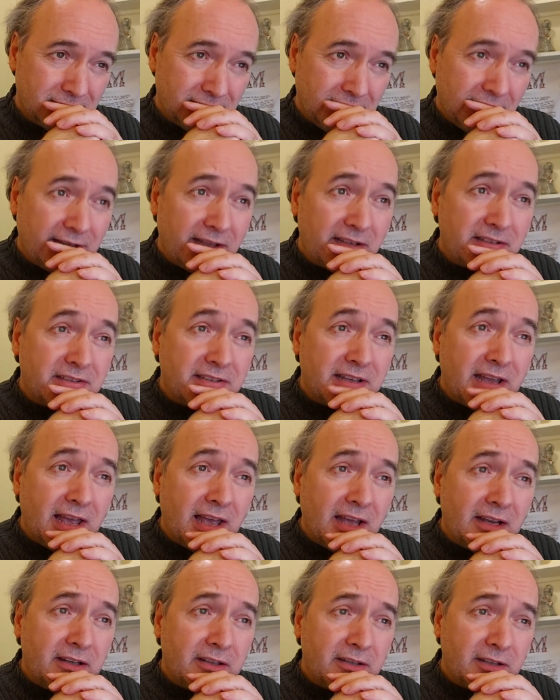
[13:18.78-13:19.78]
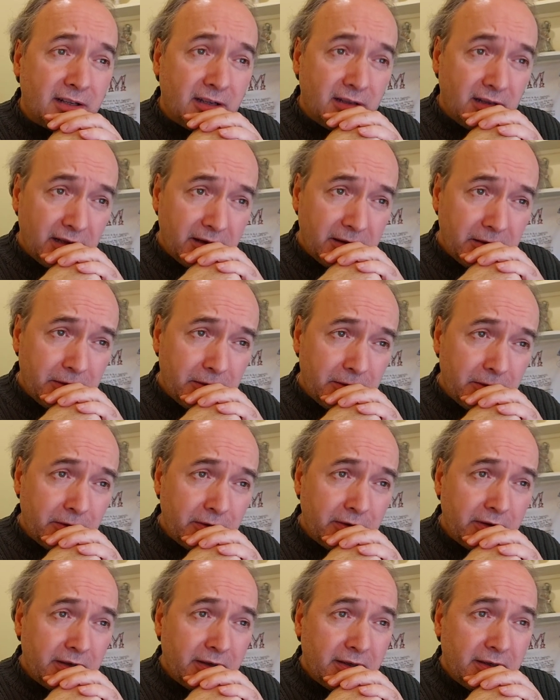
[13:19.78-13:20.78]
And they stand
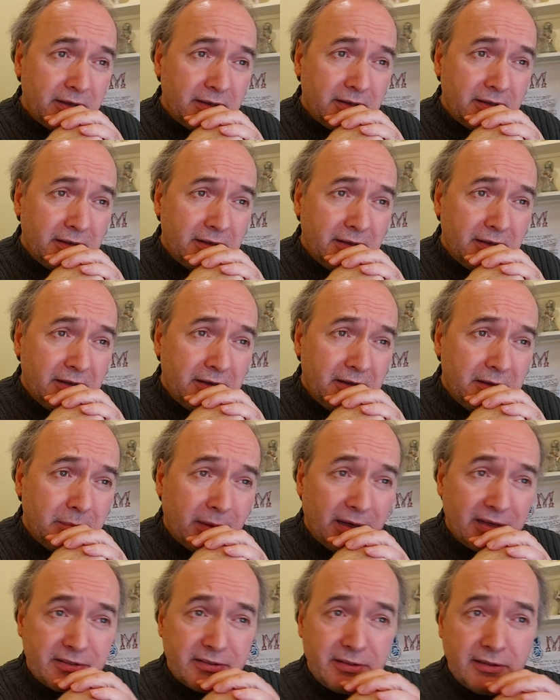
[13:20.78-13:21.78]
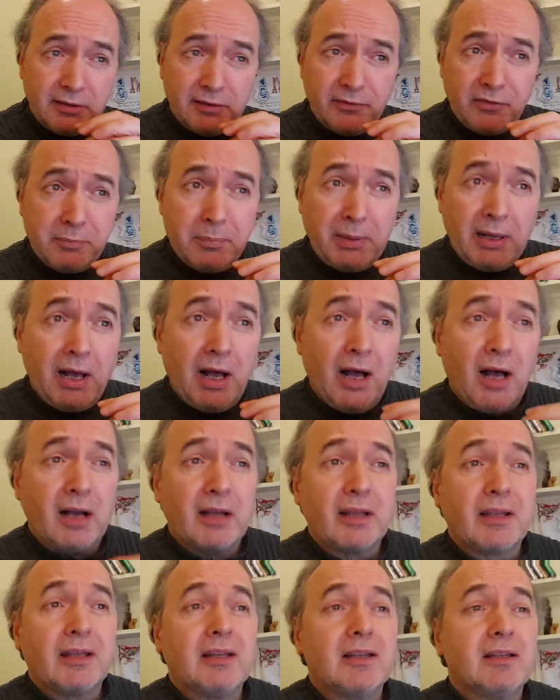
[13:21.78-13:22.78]
alone by silver
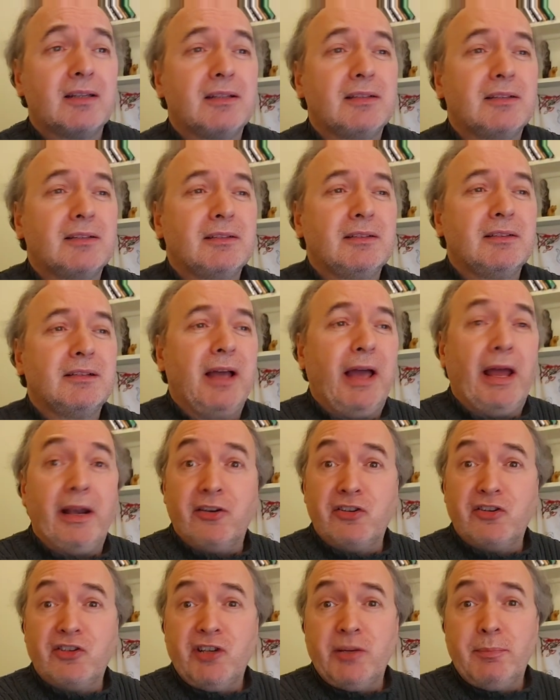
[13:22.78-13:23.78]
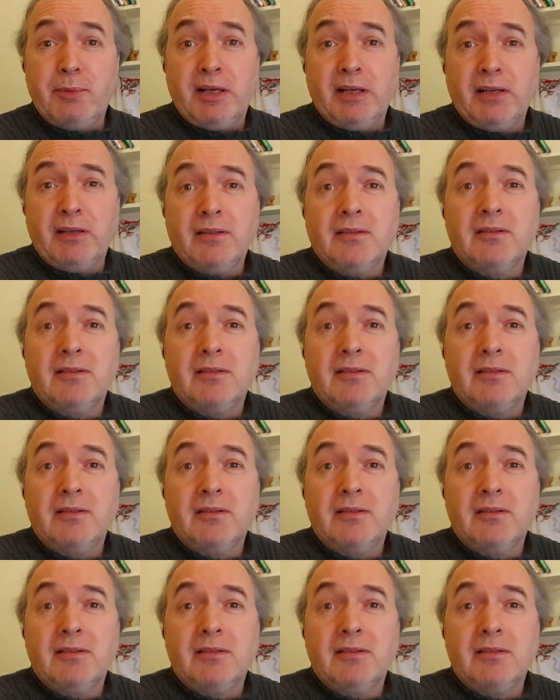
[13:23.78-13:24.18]
bark and shimmer,